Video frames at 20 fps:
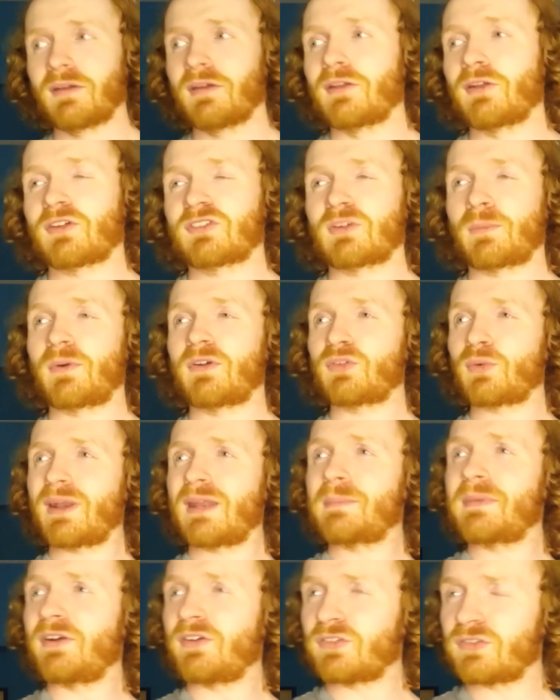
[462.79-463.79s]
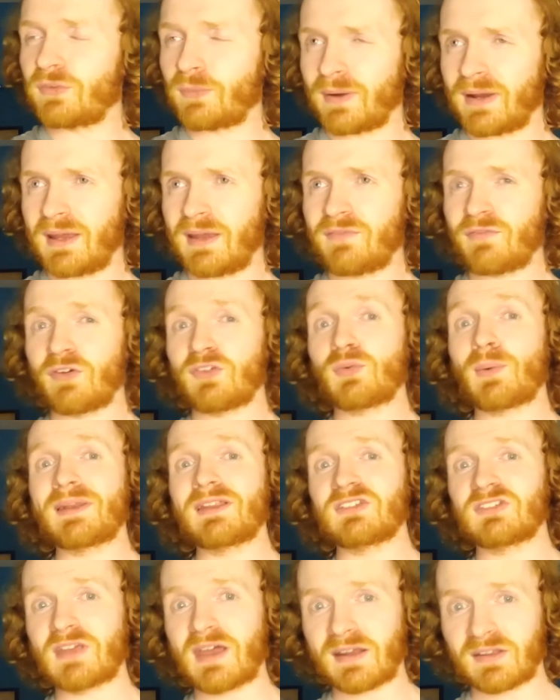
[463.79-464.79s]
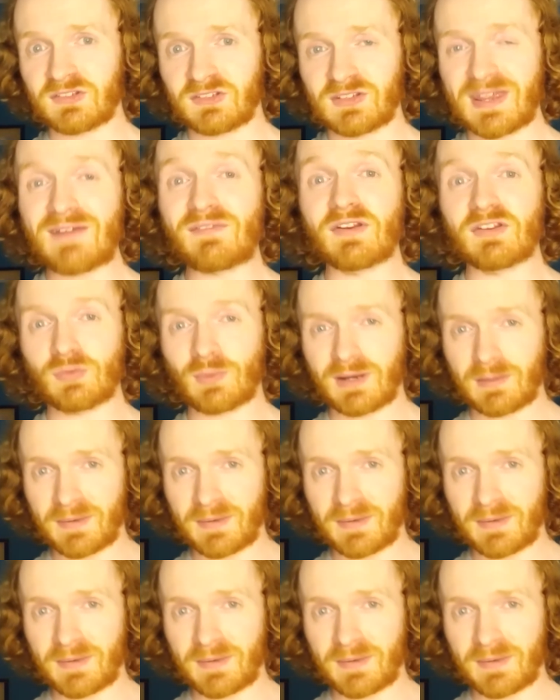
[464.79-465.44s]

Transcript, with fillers: look somewhere 20 meters away for 20 seconds every 20